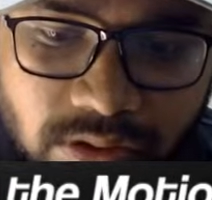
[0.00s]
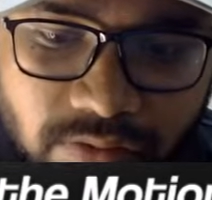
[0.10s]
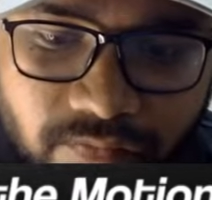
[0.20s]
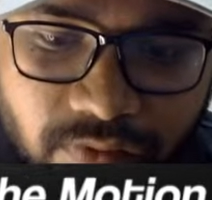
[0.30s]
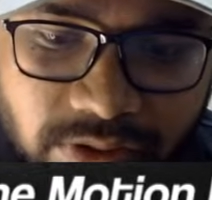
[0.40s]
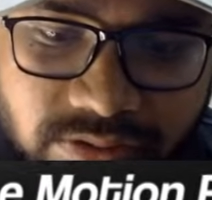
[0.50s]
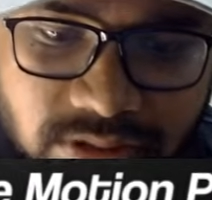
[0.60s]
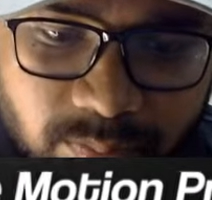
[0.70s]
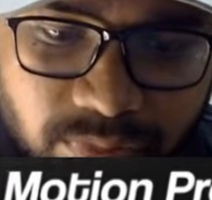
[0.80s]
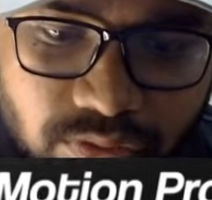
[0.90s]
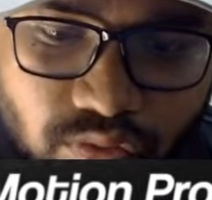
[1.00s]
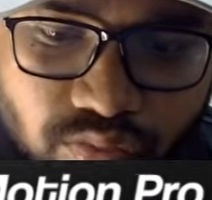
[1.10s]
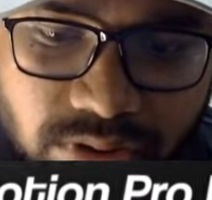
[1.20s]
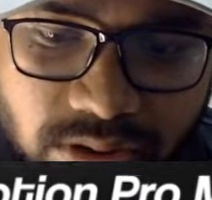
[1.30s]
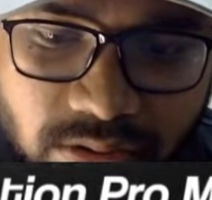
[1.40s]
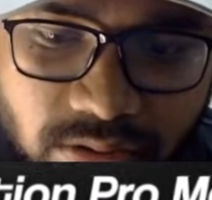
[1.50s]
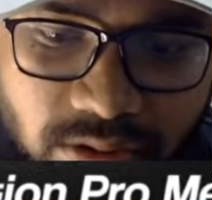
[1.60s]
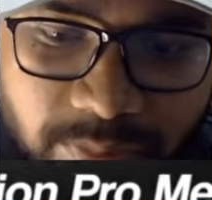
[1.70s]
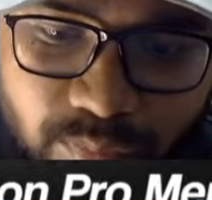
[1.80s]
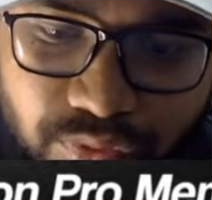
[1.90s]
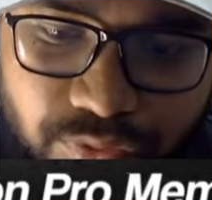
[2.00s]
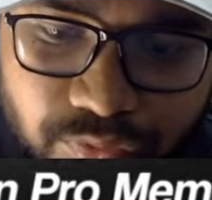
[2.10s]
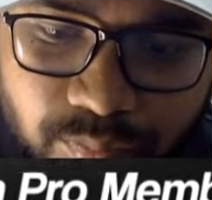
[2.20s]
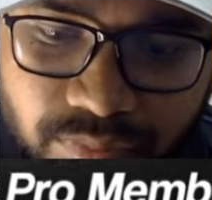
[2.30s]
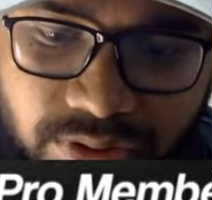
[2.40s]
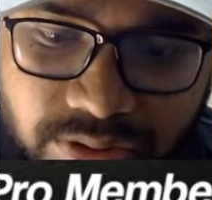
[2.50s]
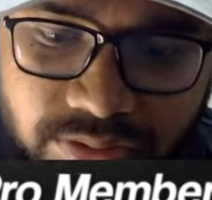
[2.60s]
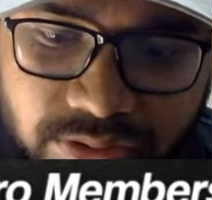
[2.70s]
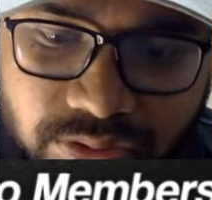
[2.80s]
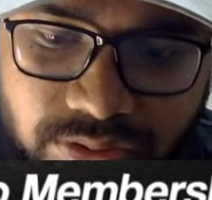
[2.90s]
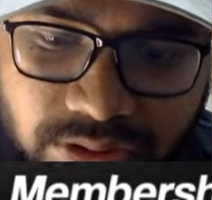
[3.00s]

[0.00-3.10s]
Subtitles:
For example, over here I'm going to bring the